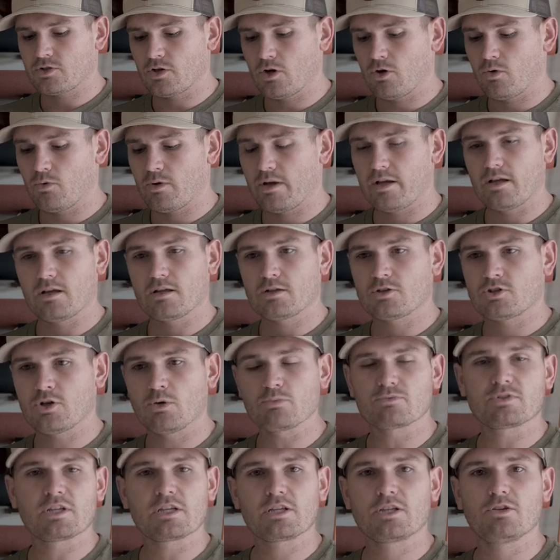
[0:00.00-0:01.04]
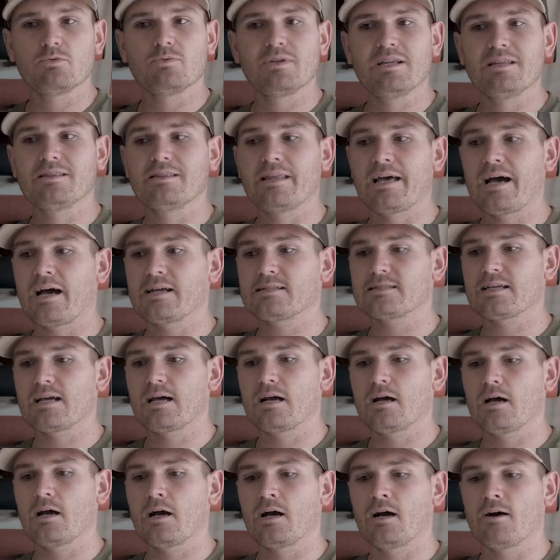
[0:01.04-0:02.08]
So don't think you need that.
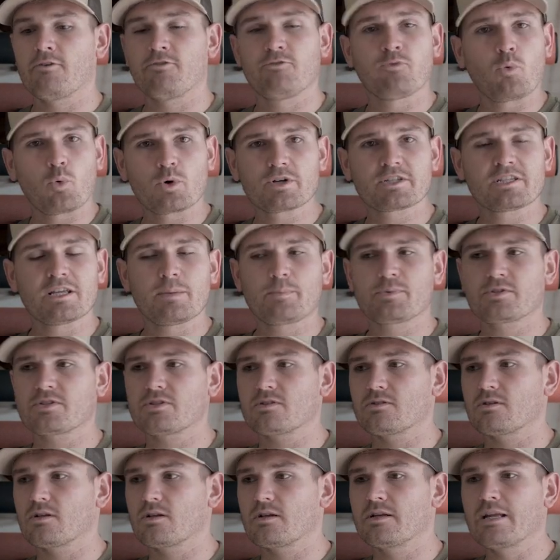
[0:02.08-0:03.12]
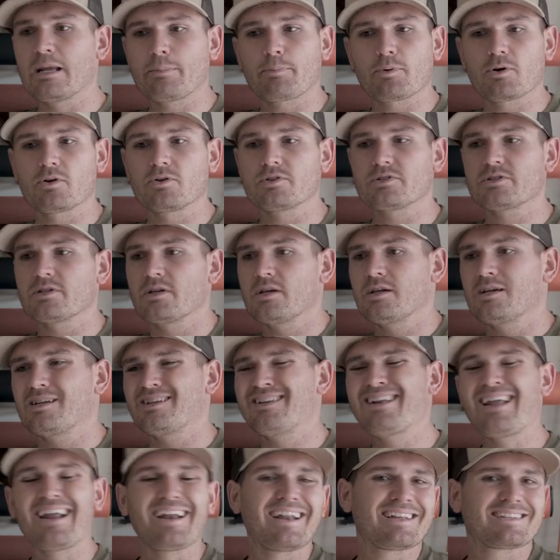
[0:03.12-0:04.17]
Forceps, nippers,
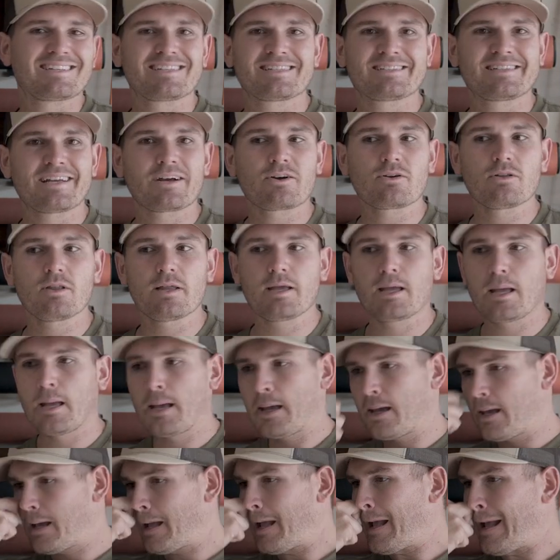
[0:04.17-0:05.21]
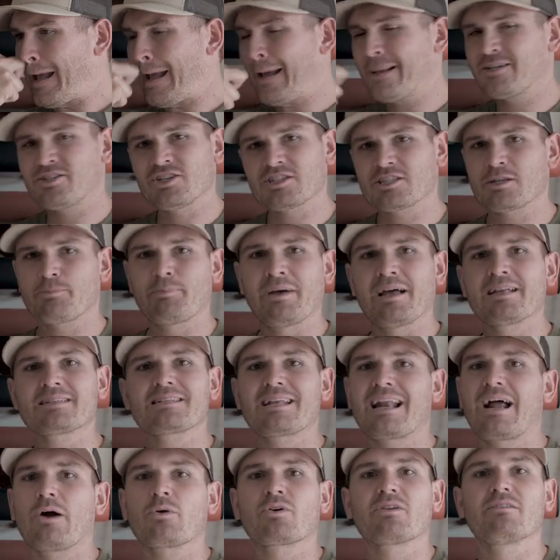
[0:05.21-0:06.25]
not necessarily. It just
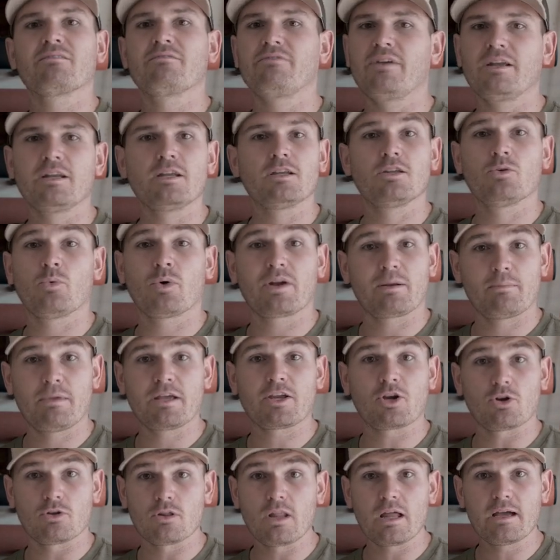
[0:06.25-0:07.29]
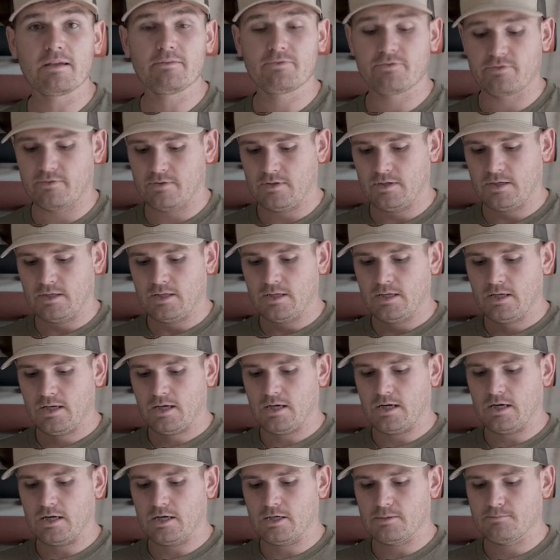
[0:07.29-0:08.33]
depends on how convenient you want to make your life.
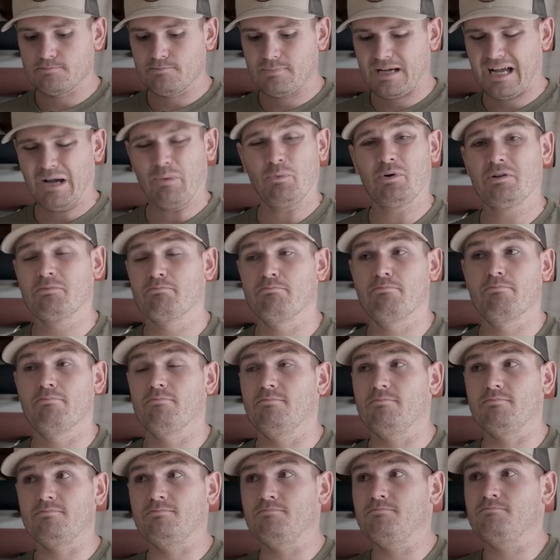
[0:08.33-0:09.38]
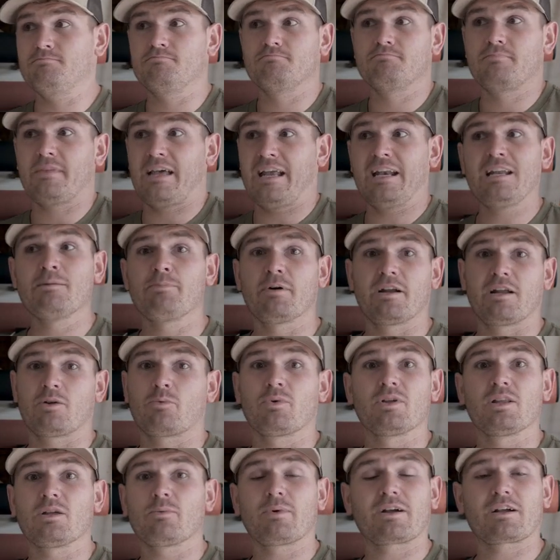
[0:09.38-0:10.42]
I would
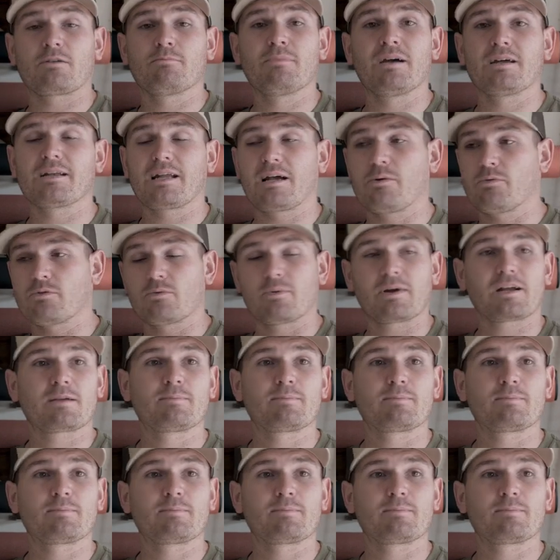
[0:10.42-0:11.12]
recommend